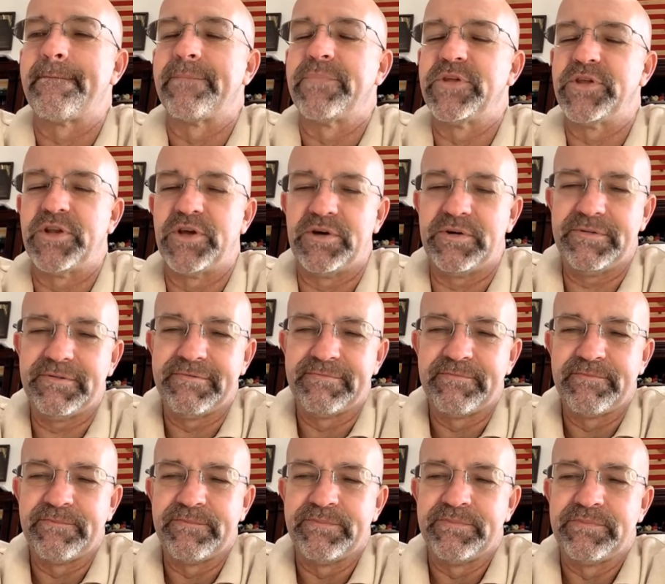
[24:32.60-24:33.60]
you know?
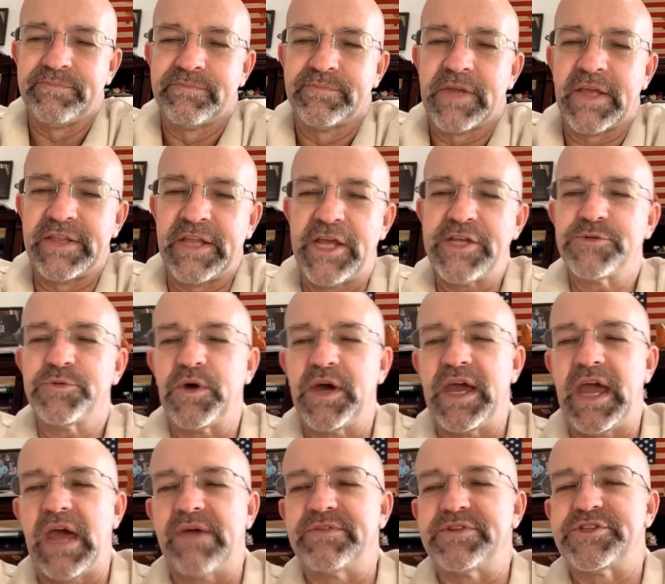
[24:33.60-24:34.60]
And that's why
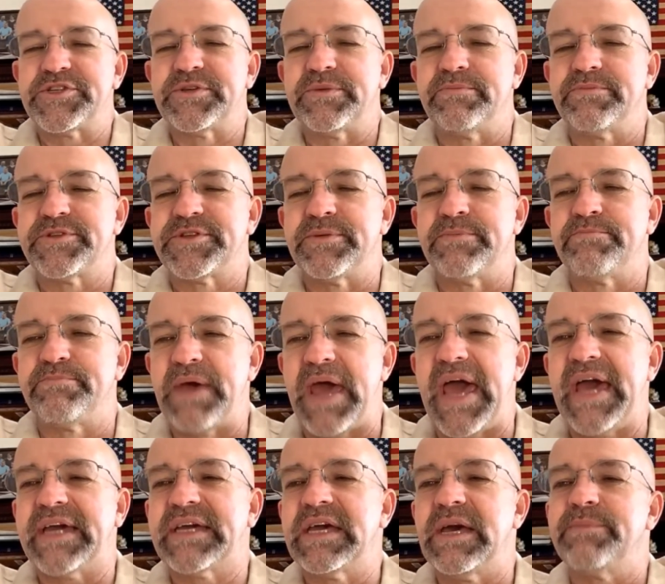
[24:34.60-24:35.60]
having some
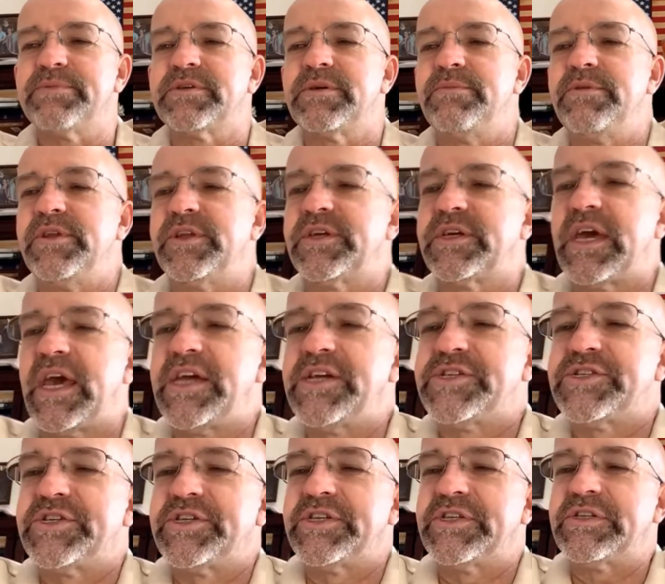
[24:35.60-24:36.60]
backup
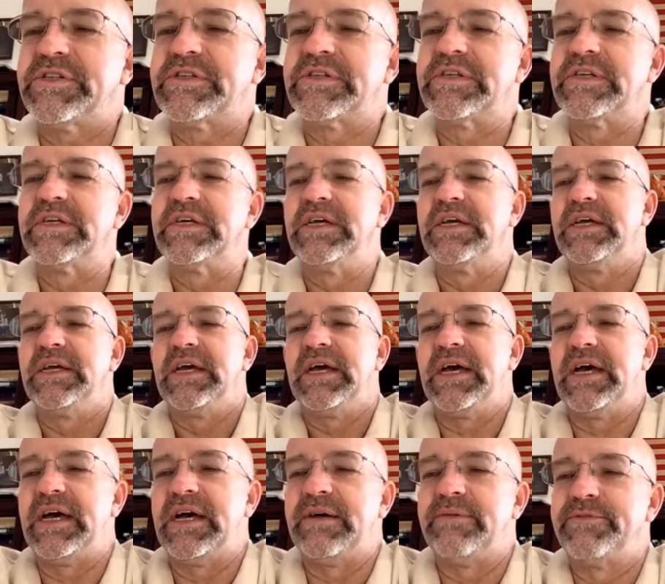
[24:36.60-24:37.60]
communication,
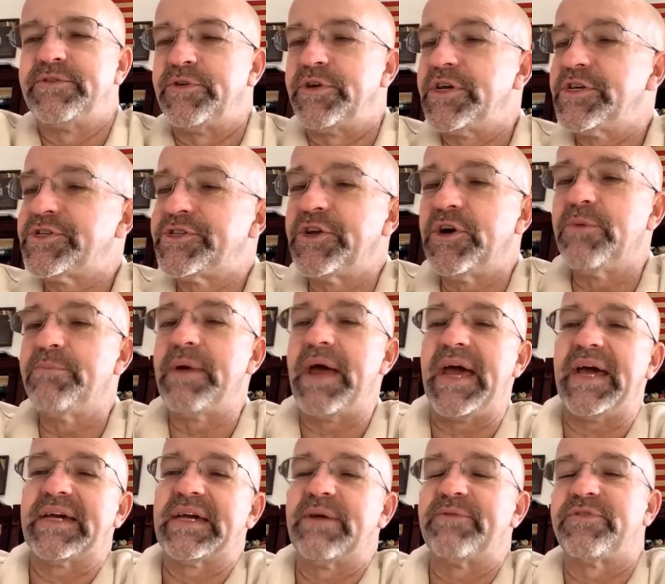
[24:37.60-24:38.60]
there is no
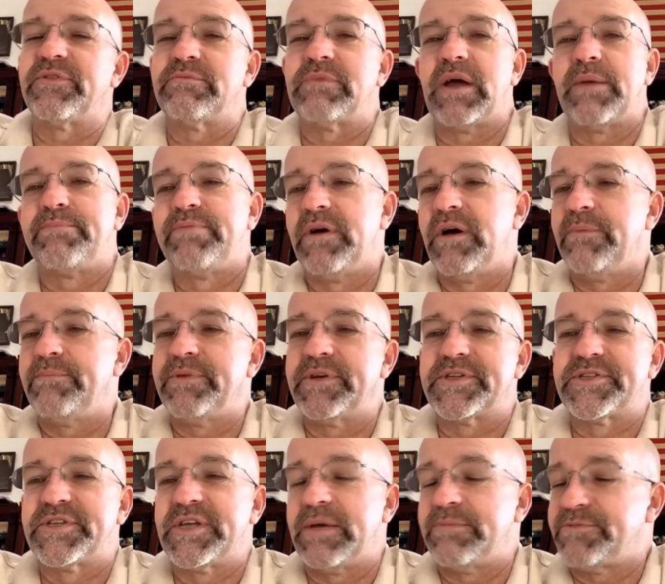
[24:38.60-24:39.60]
backup from my pump
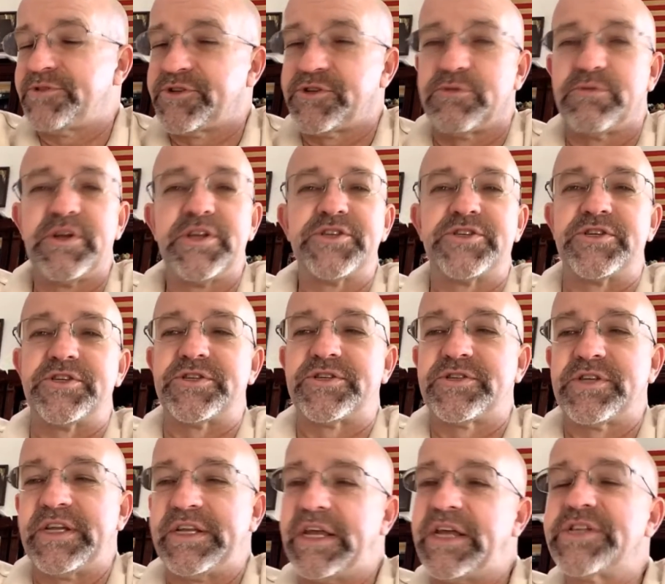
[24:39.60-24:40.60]
except syringes
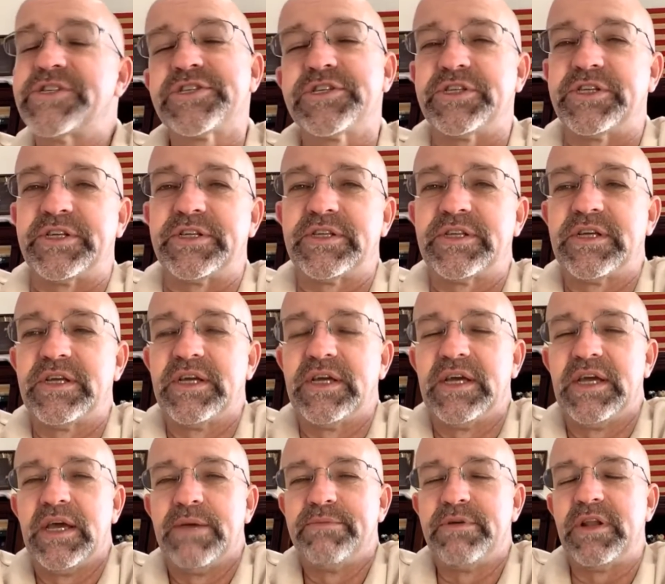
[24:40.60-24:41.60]
and insulin.
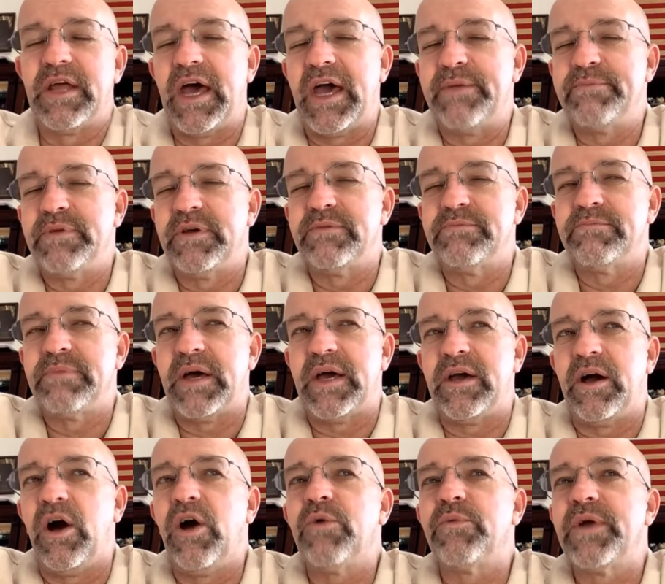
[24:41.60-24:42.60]
But
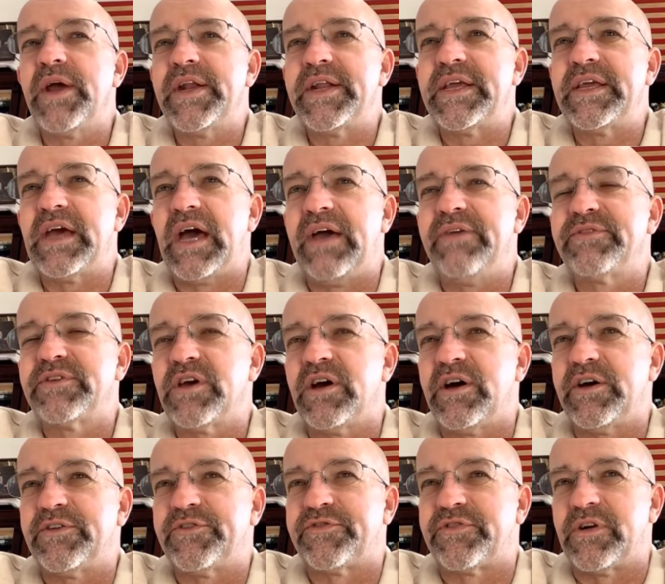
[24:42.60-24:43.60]
already I've
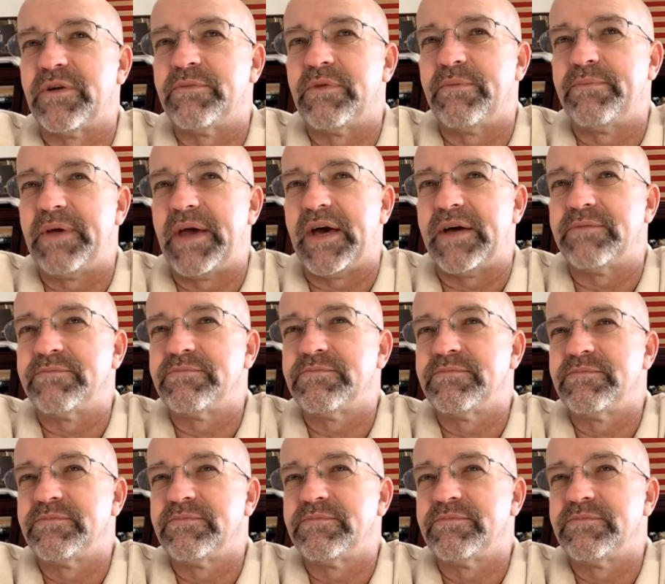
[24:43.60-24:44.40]
gone from about,